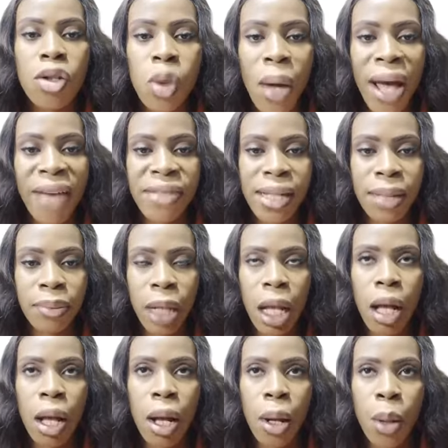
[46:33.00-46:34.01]
so after
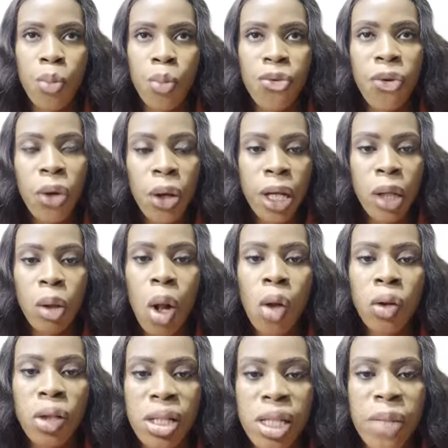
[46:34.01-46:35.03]
following
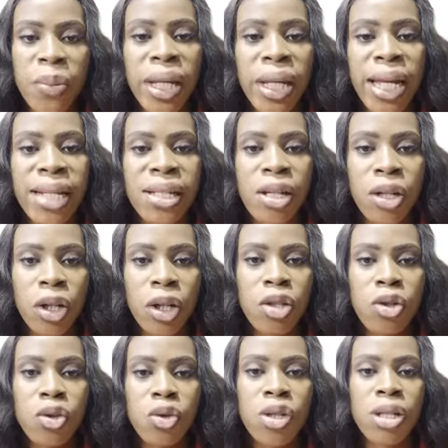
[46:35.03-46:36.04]
all this step, the next thing you're
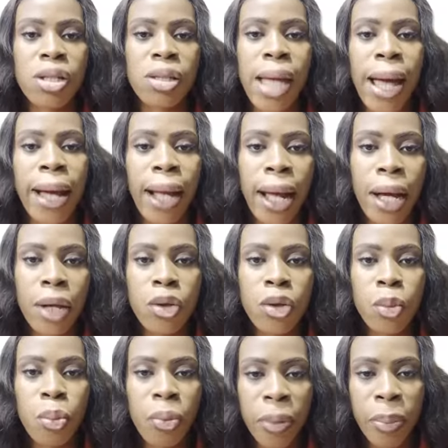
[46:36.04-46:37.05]
going to do is how
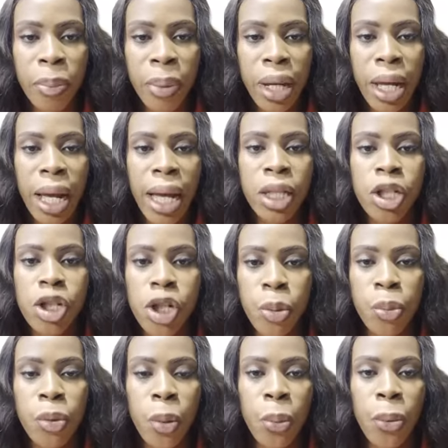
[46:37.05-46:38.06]
you prepare and
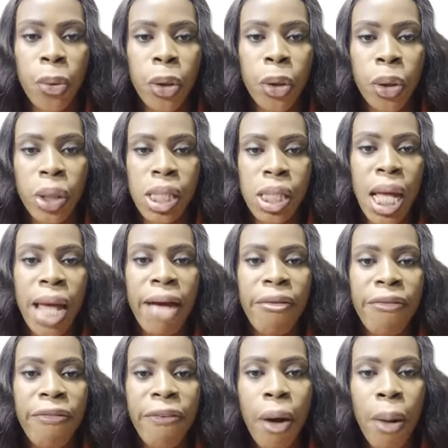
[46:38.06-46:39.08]
ship your products
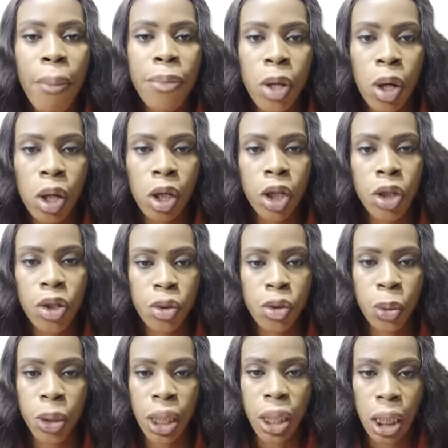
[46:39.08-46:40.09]
from your
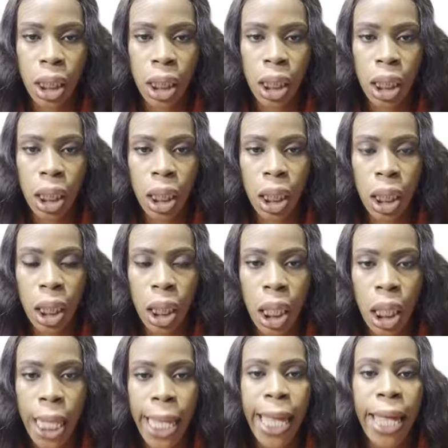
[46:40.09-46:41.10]
country.
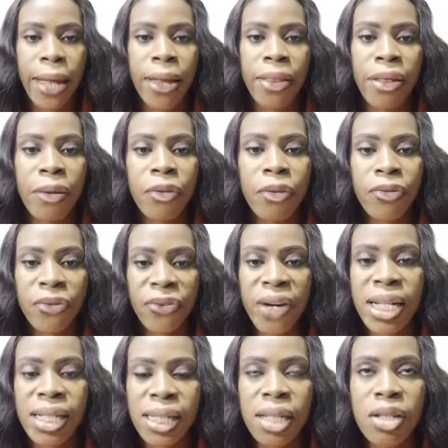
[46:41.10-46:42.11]
The
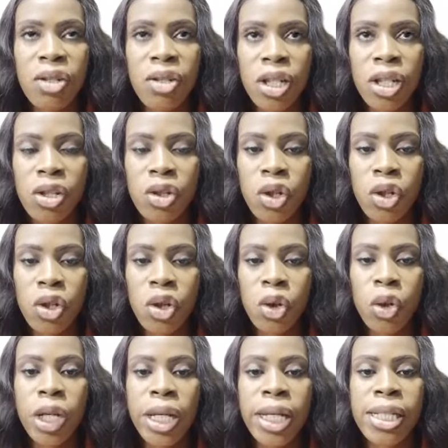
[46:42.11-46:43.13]
first thing you need to
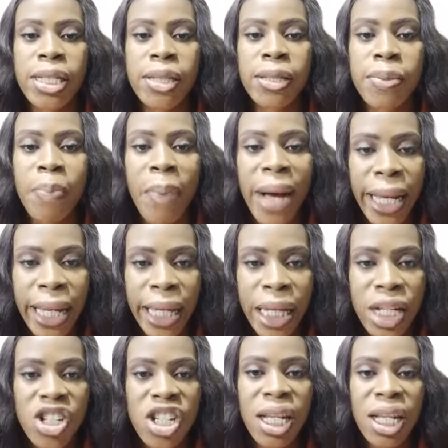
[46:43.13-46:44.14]
do is
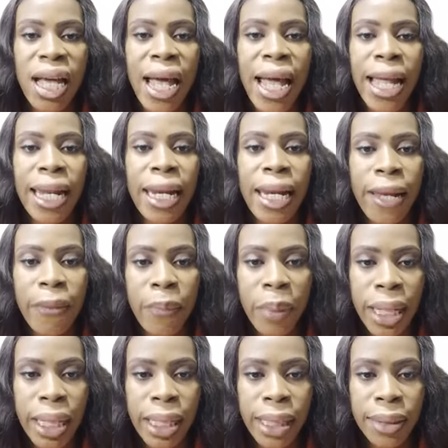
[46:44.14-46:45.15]
packaging and
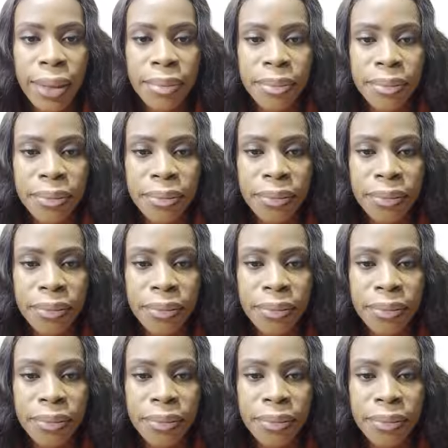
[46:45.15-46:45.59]
labeling.